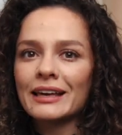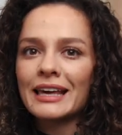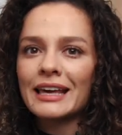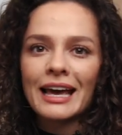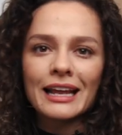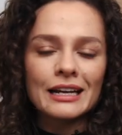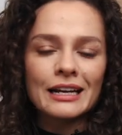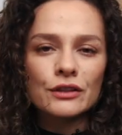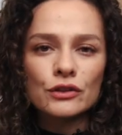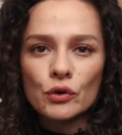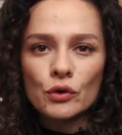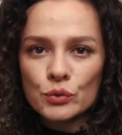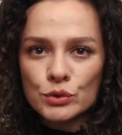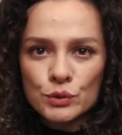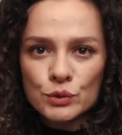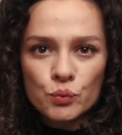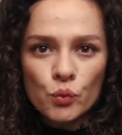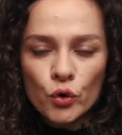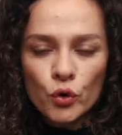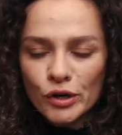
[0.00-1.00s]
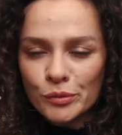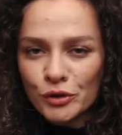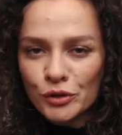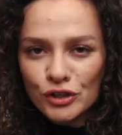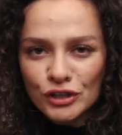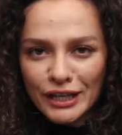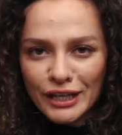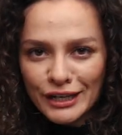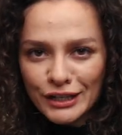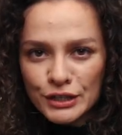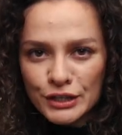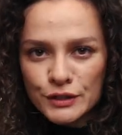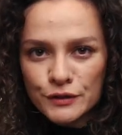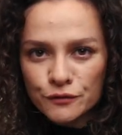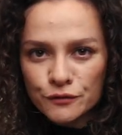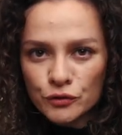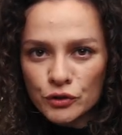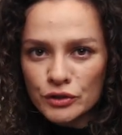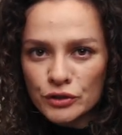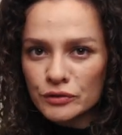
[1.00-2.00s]
getting those warmer
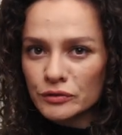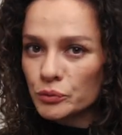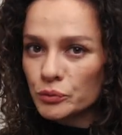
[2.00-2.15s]
layers for